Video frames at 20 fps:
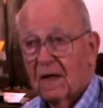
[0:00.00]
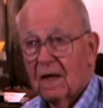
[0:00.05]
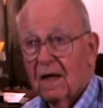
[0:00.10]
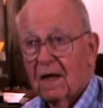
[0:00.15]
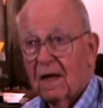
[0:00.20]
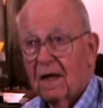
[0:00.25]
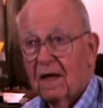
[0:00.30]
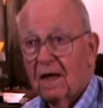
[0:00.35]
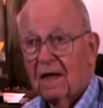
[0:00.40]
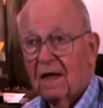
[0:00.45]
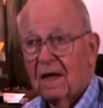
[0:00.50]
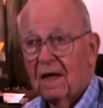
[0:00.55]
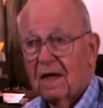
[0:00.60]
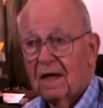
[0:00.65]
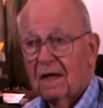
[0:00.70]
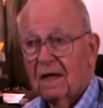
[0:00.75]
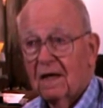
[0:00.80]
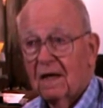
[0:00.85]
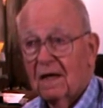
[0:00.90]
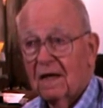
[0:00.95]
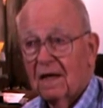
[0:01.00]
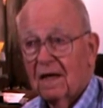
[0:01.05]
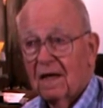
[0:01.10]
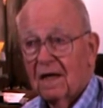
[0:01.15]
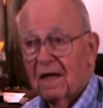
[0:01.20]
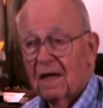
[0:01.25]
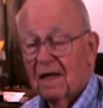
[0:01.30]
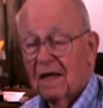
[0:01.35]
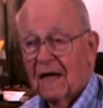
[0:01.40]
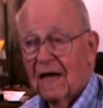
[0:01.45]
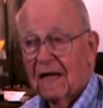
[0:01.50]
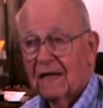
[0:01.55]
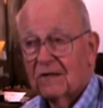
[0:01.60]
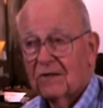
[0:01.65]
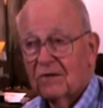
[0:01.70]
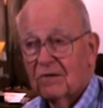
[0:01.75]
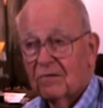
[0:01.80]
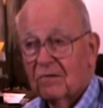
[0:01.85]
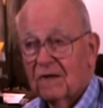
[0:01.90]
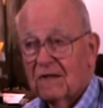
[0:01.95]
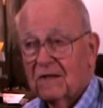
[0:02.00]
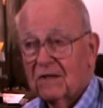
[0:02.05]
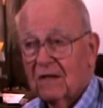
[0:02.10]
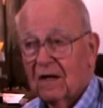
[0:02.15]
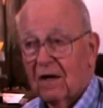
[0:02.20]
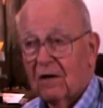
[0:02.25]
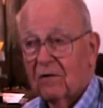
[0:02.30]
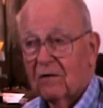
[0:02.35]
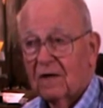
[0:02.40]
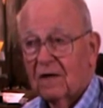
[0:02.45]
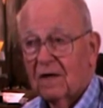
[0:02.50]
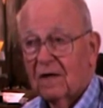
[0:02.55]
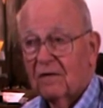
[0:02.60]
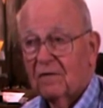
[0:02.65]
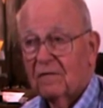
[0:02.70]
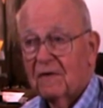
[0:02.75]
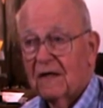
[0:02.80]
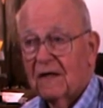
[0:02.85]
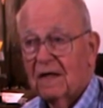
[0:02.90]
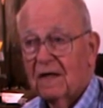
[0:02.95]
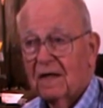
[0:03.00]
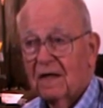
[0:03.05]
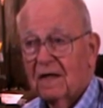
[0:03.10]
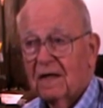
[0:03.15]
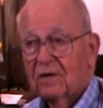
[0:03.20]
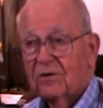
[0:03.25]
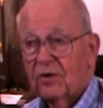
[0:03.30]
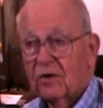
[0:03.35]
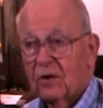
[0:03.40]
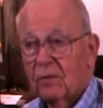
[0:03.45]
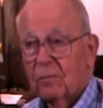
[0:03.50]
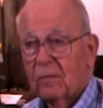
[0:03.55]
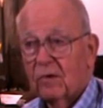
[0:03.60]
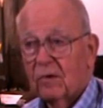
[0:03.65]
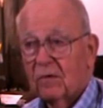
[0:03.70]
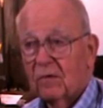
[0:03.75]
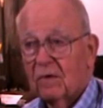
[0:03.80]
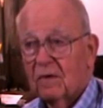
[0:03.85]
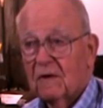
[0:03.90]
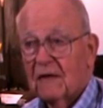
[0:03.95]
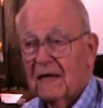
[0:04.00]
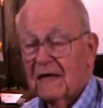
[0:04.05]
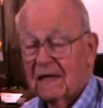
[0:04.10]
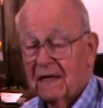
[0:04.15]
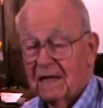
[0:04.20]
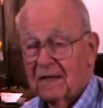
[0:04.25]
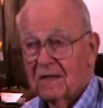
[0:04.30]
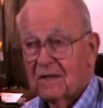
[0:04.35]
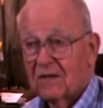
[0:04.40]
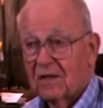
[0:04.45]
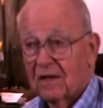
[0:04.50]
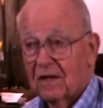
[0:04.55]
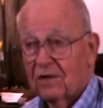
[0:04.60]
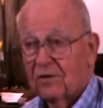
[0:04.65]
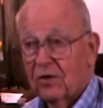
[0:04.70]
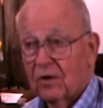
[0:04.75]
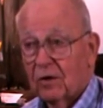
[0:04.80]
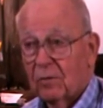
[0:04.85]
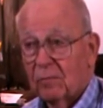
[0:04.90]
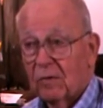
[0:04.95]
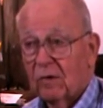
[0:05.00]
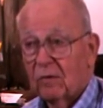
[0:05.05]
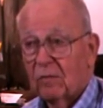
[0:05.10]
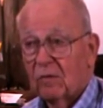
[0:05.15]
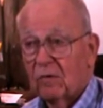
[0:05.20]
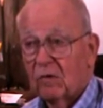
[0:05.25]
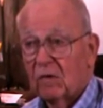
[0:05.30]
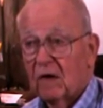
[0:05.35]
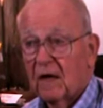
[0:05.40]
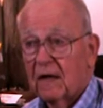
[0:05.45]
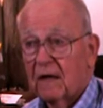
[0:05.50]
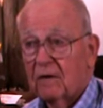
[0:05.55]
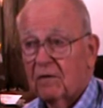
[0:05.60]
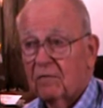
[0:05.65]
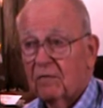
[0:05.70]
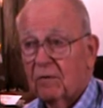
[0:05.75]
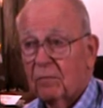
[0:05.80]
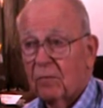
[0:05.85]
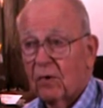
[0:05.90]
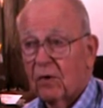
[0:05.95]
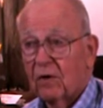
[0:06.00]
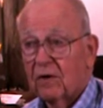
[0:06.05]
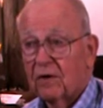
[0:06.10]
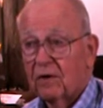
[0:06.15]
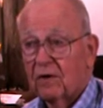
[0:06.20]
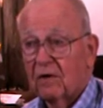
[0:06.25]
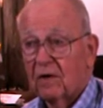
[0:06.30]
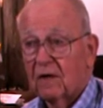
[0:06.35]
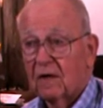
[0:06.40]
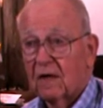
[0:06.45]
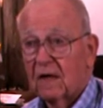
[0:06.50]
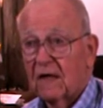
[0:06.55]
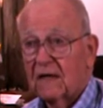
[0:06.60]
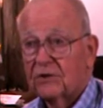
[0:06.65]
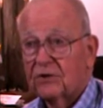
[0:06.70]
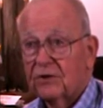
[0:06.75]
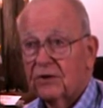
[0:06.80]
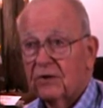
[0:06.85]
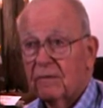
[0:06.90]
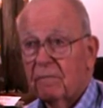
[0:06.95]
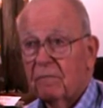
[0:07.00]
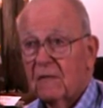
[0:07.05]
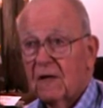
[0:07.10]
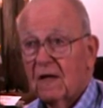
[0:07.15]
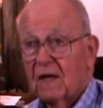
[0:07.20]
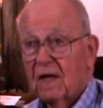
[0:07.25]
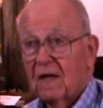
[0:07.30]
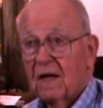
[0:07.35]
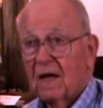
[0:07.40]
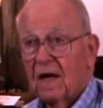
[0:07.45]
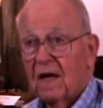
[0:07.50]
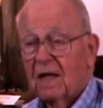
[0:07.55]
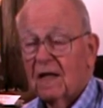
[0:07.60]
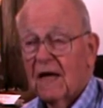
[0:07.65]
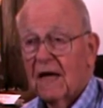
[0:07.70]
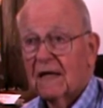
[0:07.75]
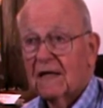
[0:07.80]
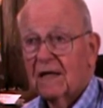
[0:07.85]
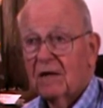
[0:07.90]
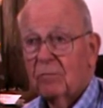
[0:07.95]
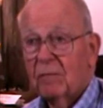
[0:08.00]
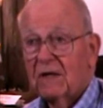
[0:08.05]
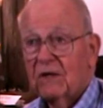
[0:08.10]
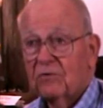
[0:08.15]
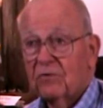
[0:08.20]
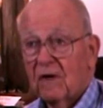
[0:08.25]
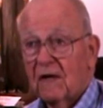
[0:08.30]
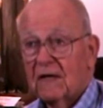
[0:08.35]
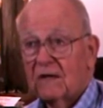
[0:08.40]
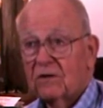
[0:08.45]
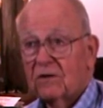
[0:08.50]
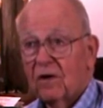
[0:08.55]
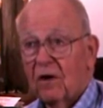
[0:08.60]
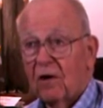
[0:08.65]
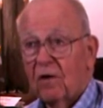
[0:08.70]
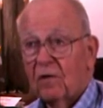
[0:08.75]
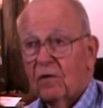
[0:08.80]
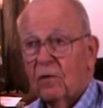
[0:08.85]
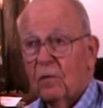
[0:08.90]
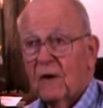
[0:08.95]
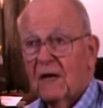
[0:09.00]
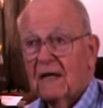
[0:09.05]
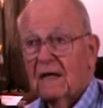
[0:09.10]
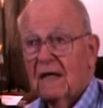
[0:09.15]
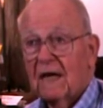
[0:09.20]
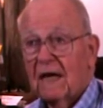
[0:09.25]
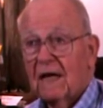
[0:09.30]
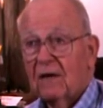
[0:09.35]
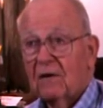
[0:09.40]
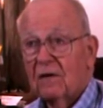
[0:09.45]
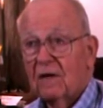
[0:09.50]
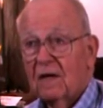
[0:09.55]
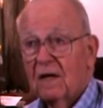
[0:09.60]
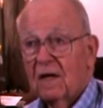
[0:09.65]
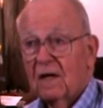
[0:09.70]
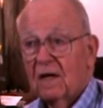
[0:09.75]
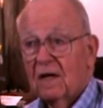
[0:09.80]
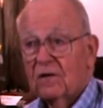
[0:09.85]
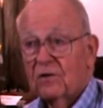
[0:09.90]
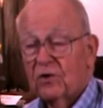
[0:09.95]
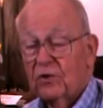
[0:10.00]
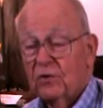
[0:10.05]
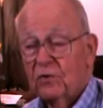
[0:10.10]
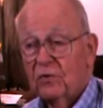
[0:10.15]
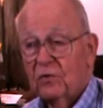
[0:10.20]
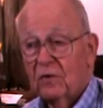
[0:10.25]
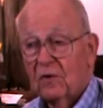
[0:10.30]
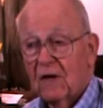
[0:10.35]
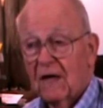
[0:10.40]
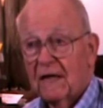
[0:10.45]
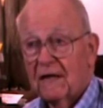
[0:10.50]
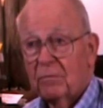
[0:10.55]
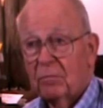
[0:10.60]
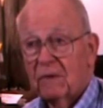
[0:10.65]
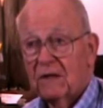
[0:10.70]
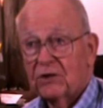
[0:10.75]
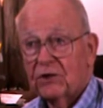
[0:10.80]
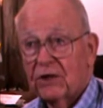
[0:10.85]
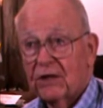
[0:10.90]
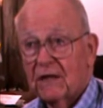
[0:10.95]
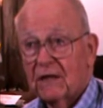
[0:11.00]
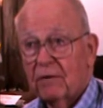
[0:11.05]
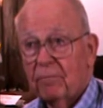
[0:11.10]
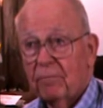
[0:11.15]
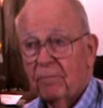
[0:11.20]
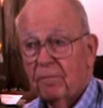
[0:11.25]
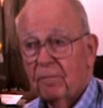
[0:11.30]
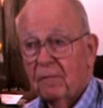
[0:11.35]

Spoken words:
and that's a result of the that is the terminal moraine of the Port Huron Glacier. And that can be traced all the way down to Lake Michigan.